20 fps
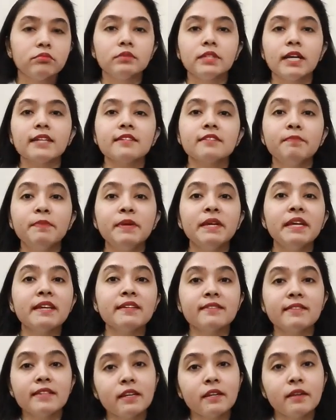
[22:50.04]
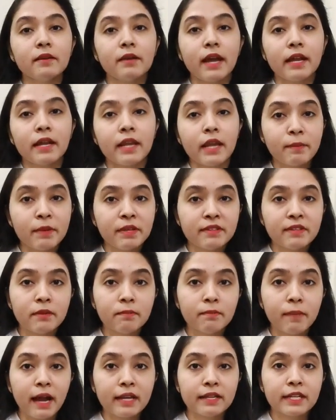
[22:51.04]
does BSc and MSc
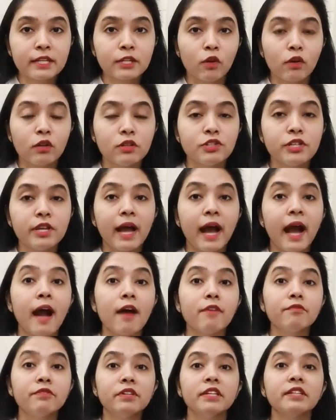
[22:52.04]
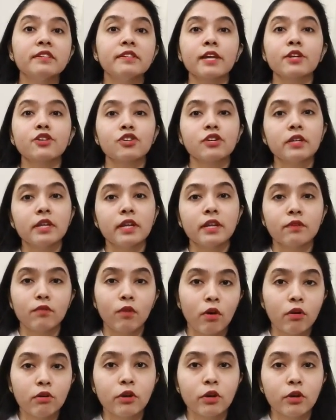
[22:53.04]
in biotechnology have dissection
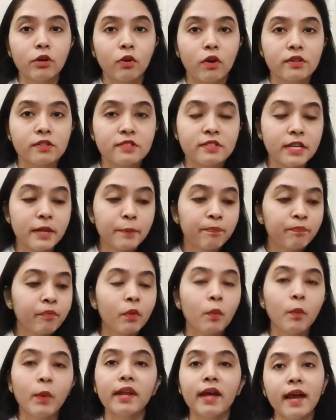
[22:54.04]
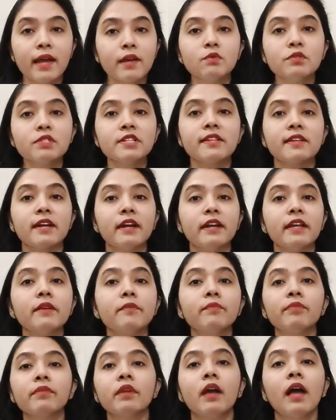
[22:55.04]
involved or not? See, when I was
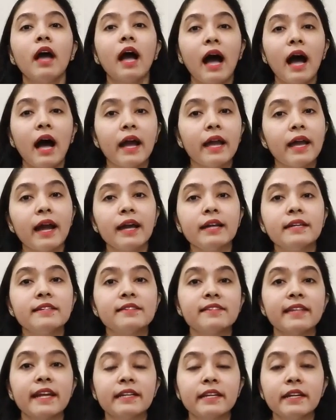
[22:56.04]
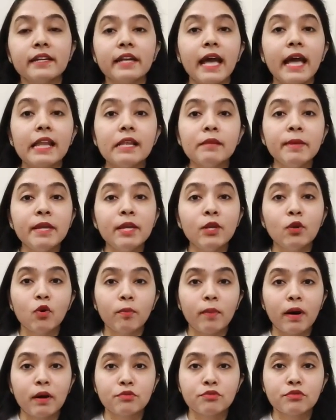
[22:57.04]
studying, I had dissected albino
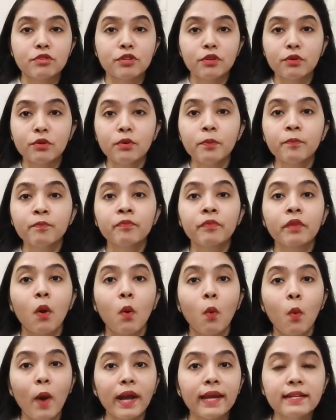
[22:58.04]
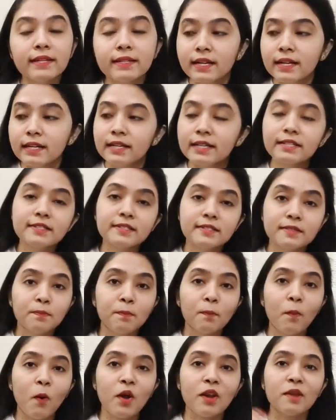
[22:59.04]
mouse, white colored
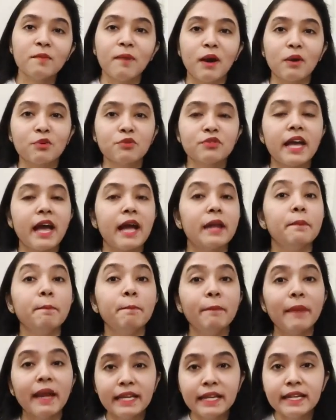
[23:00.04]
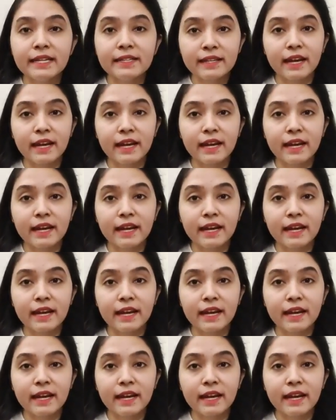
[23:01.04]
small mouse, and many